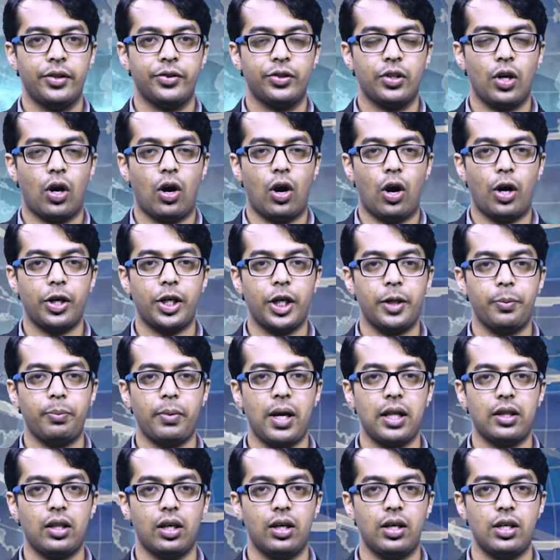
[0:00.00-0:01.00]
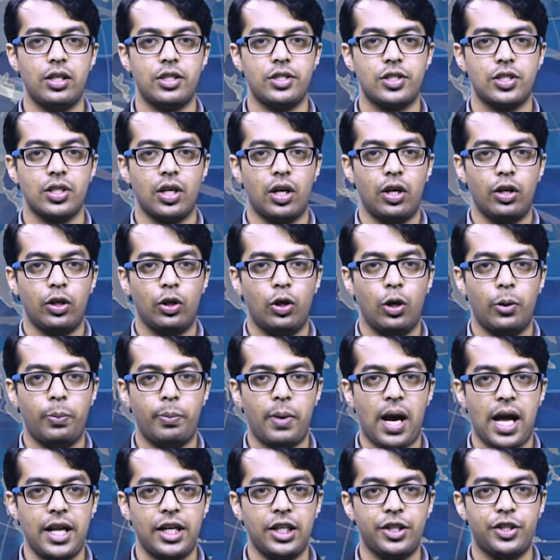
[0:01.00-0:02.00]
The audit methods to
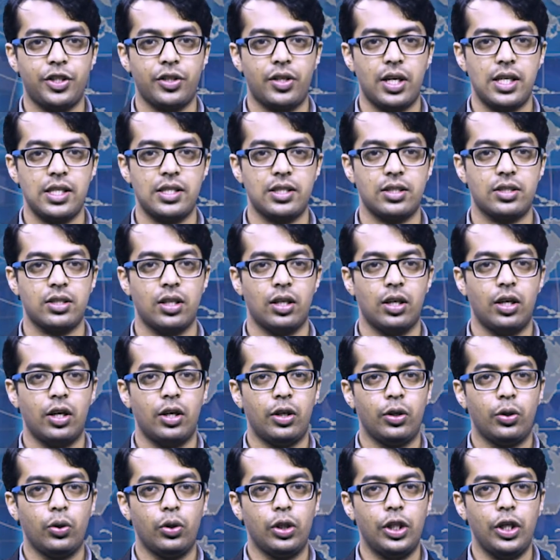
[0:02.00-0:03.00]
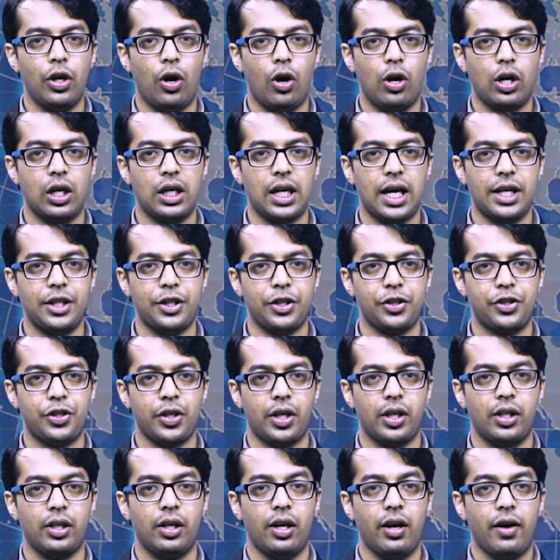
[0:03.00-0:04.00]
manage risk to the
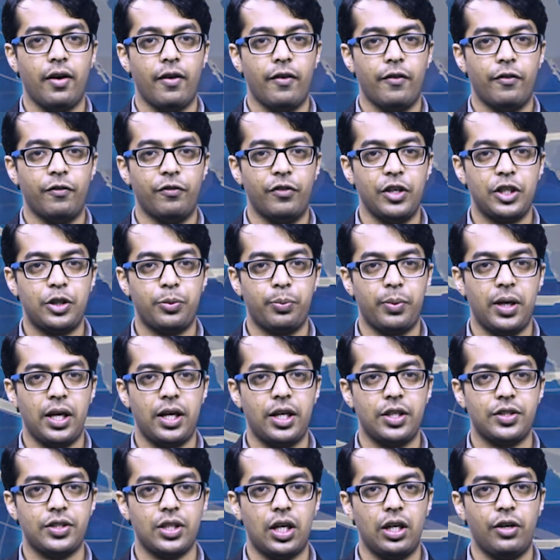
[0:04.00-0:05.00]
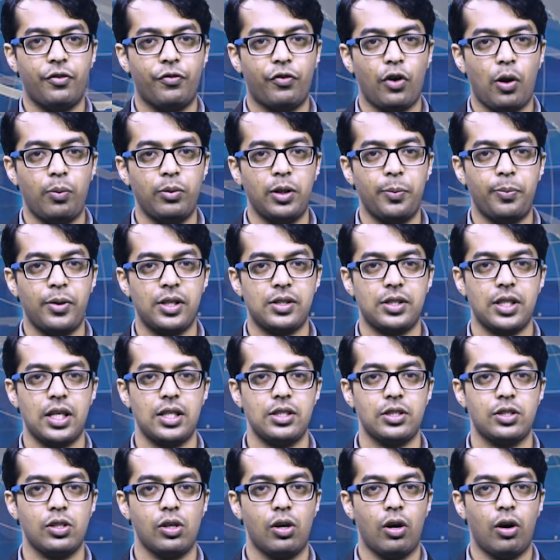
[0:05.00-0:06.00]
organization, which may result from the
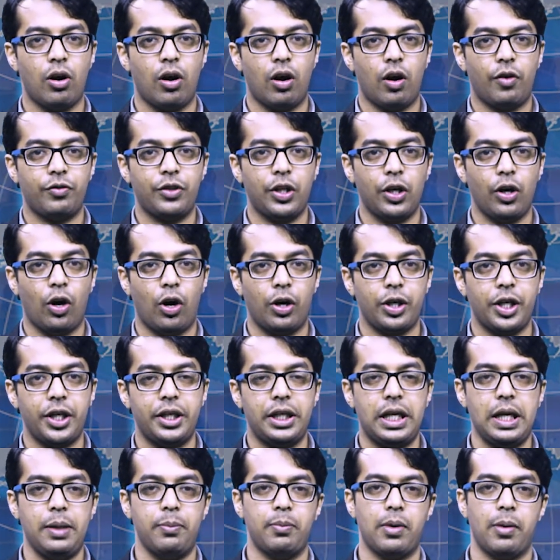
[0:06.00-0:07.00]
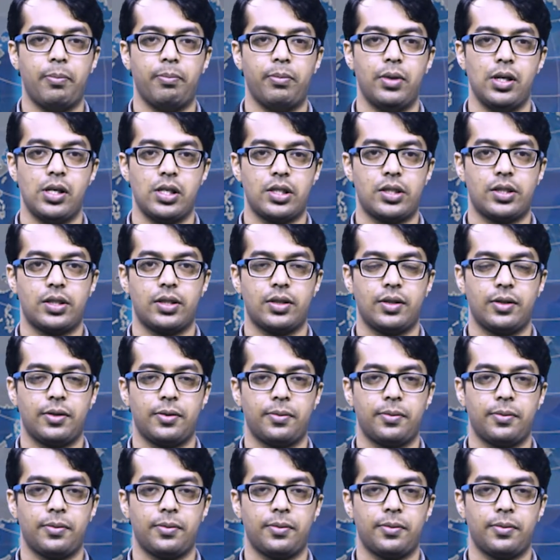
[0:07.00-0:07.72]
presence of the audit team members.